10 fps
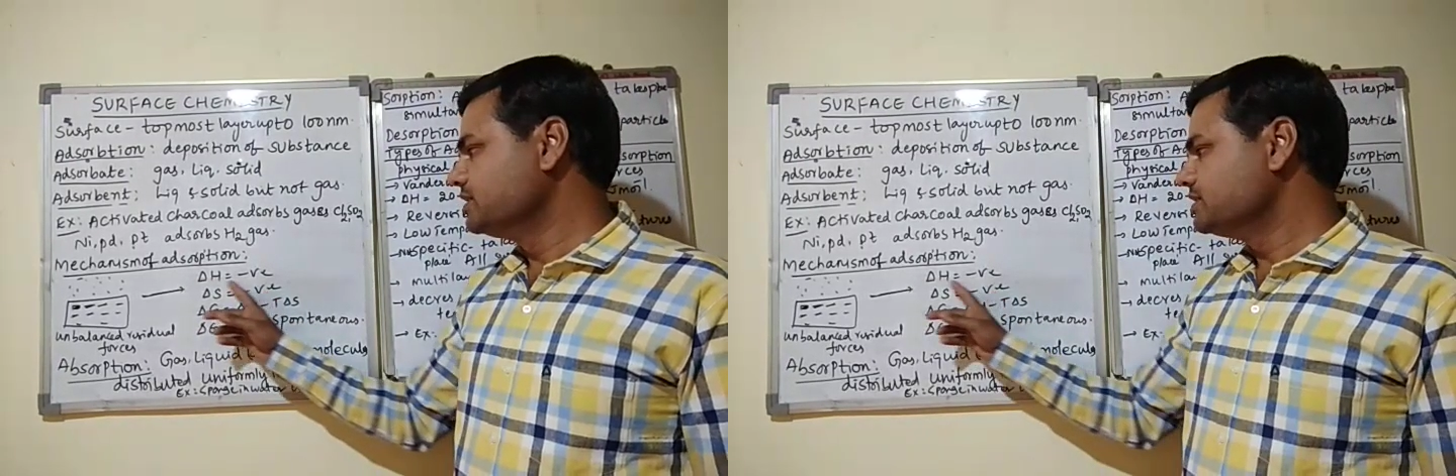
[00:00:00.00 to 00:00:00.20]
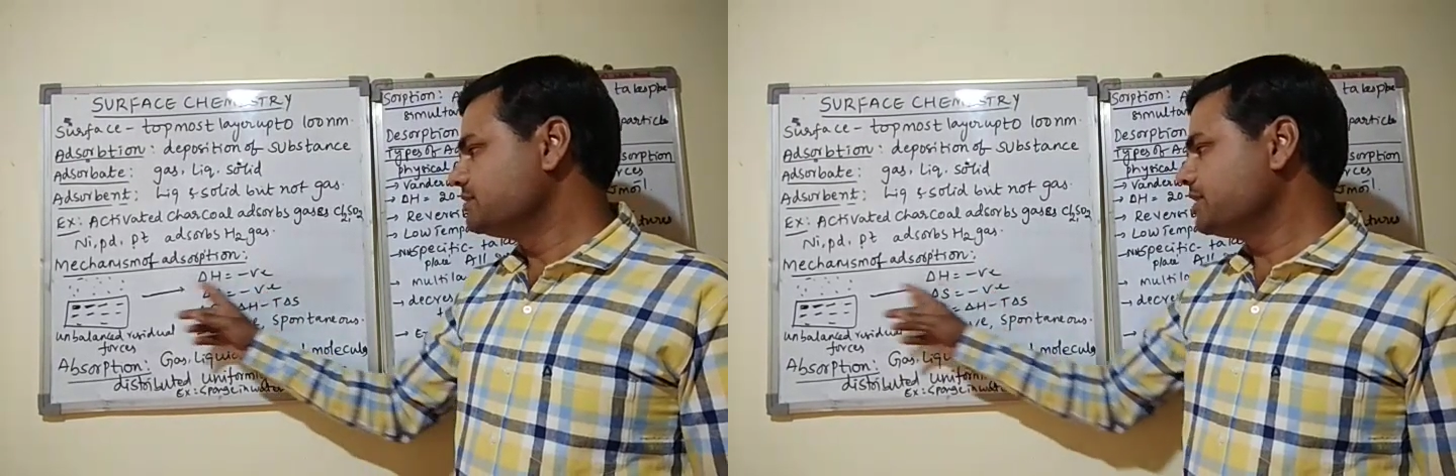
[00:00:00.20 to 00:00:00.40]

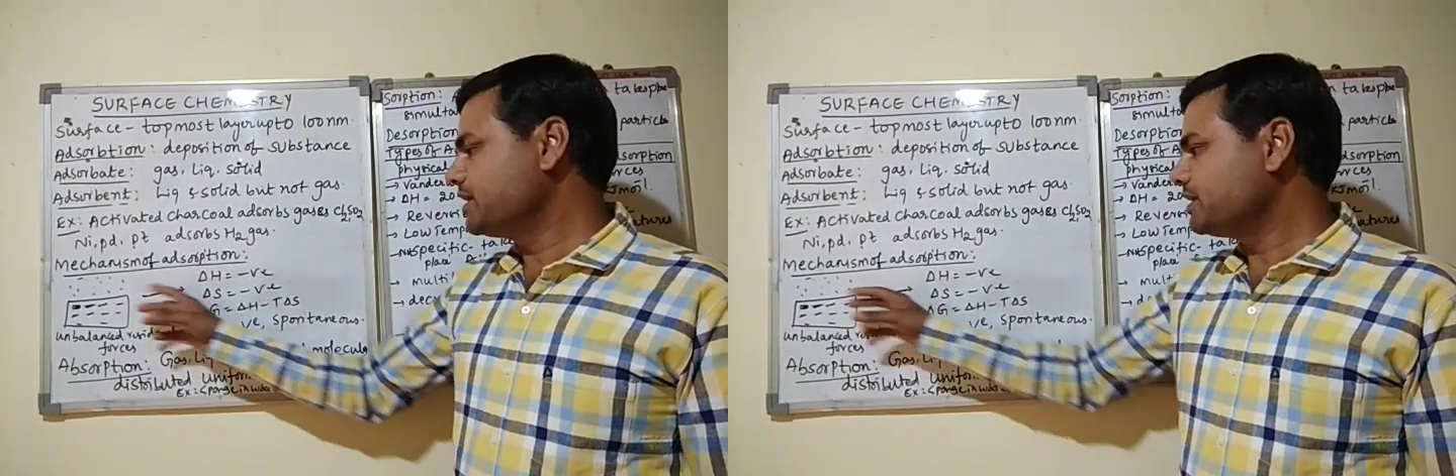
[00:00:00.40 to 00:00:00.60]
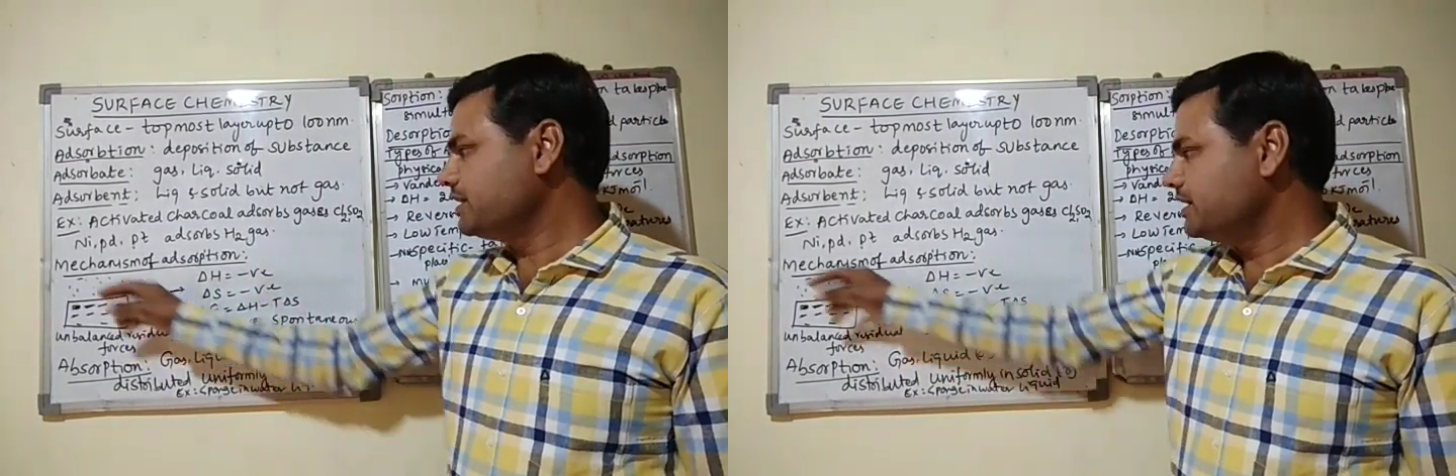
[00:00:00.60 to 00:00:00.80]

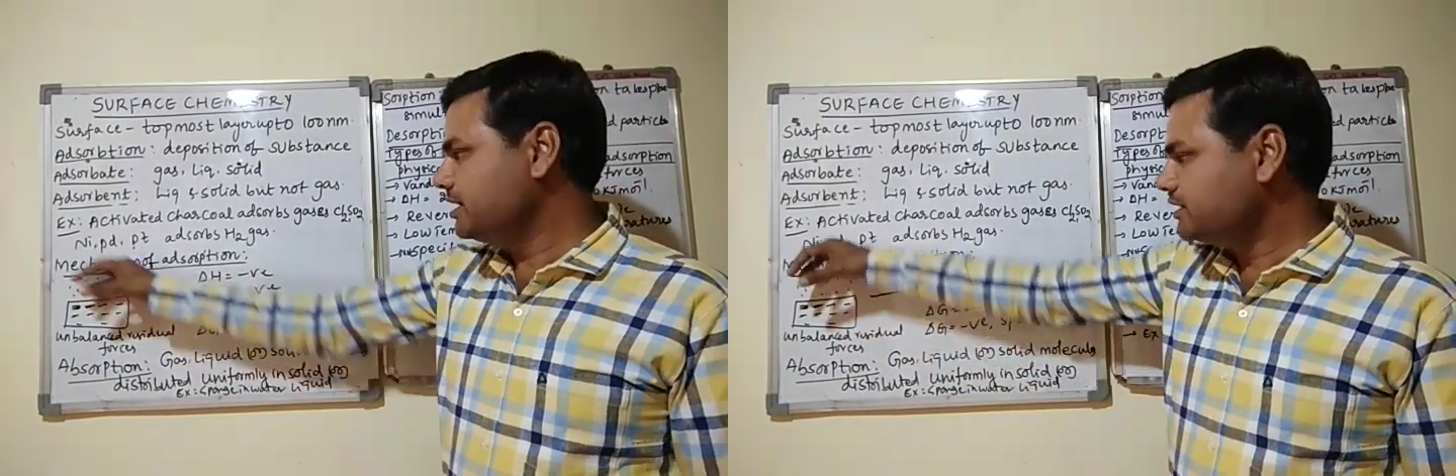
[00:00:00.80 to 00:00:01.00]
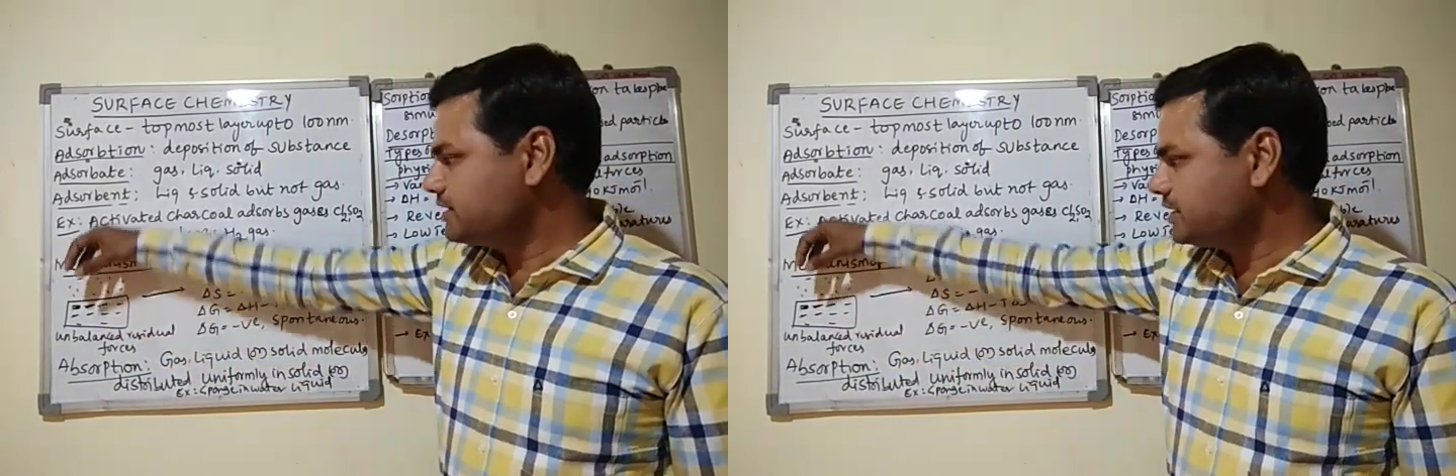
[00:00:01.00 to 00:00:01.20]

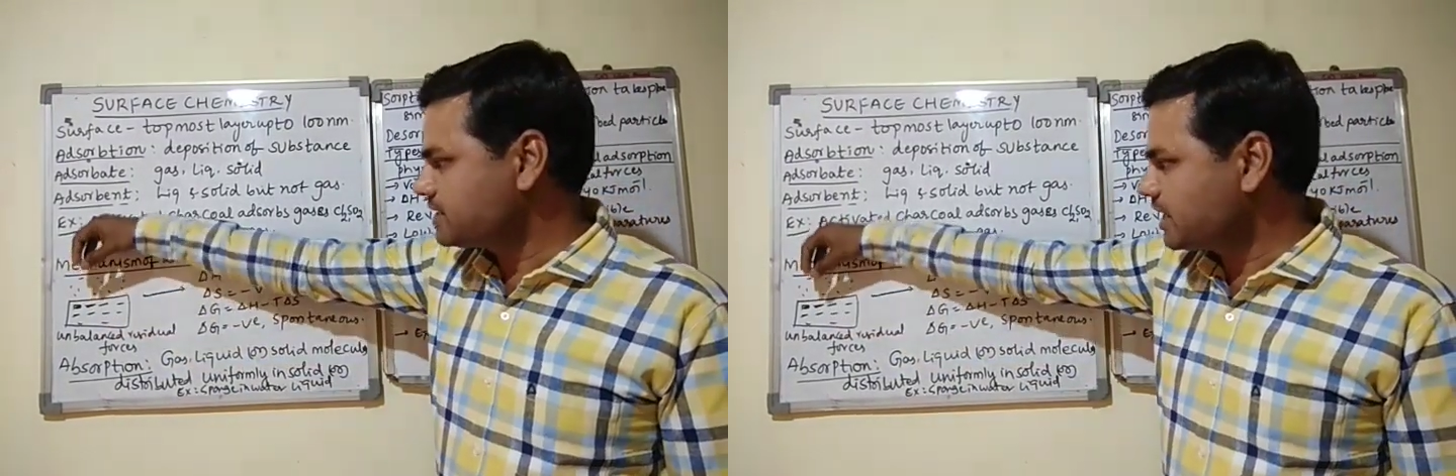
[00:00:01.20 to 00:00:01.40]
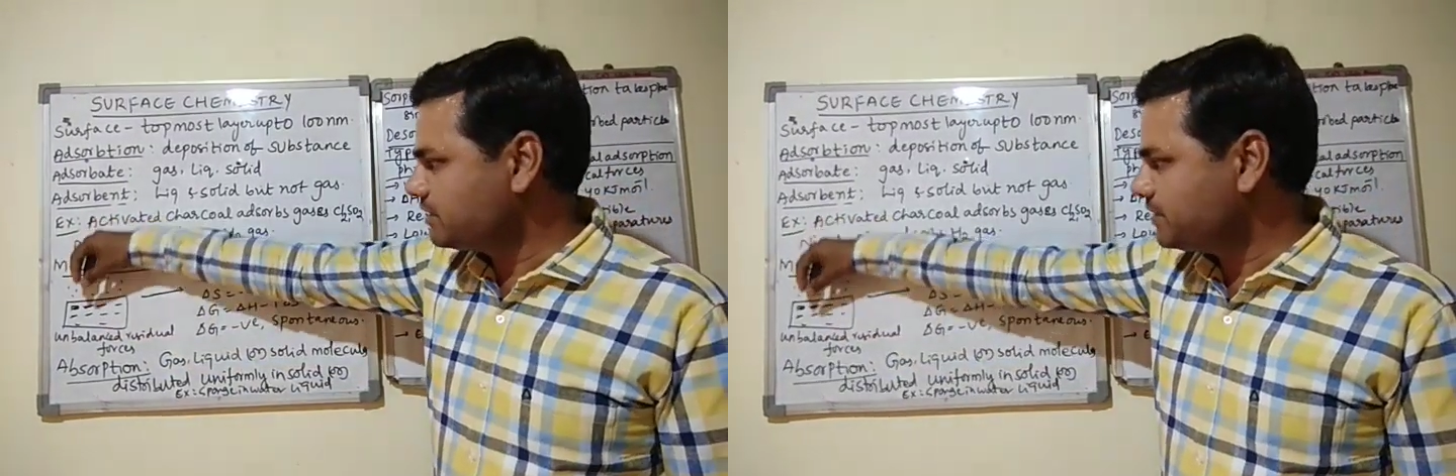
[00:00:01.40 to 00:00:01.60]
Similarly, there is
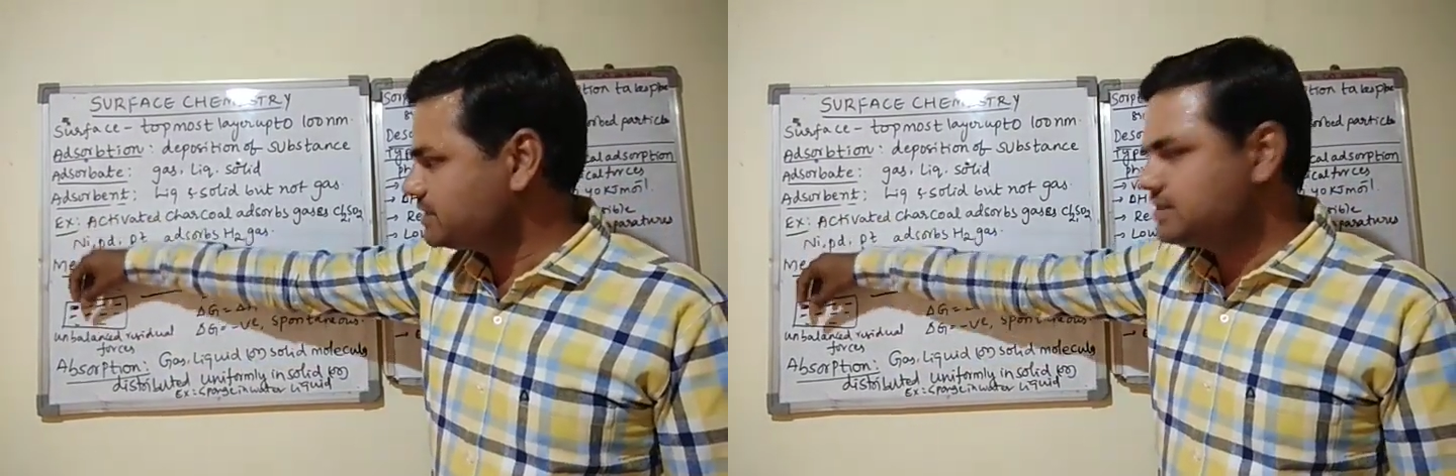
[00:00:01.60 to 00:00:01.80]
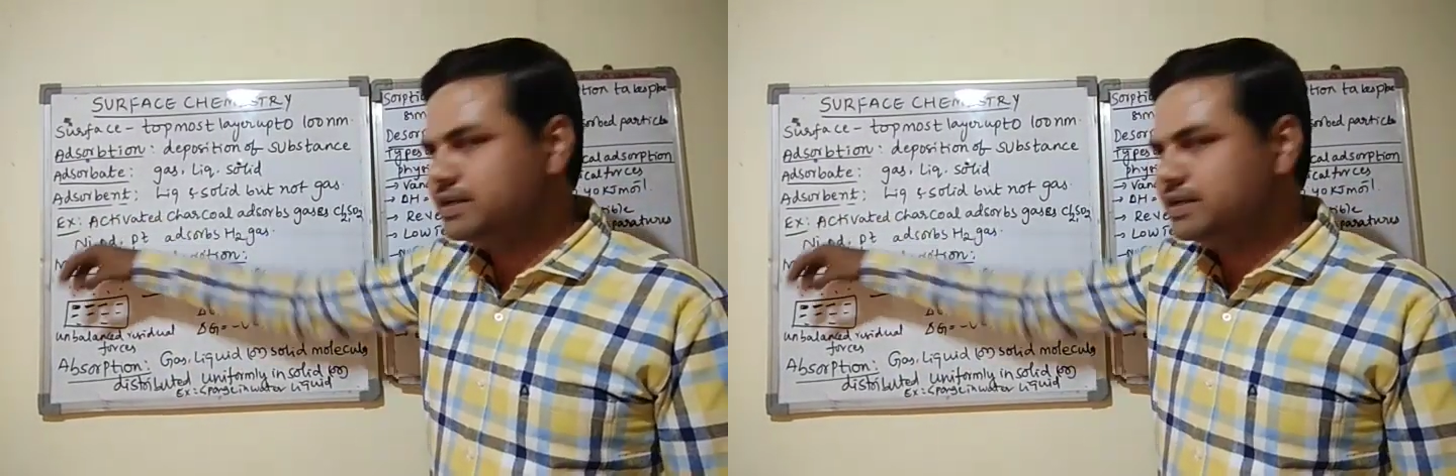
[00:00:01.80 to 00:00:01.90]
always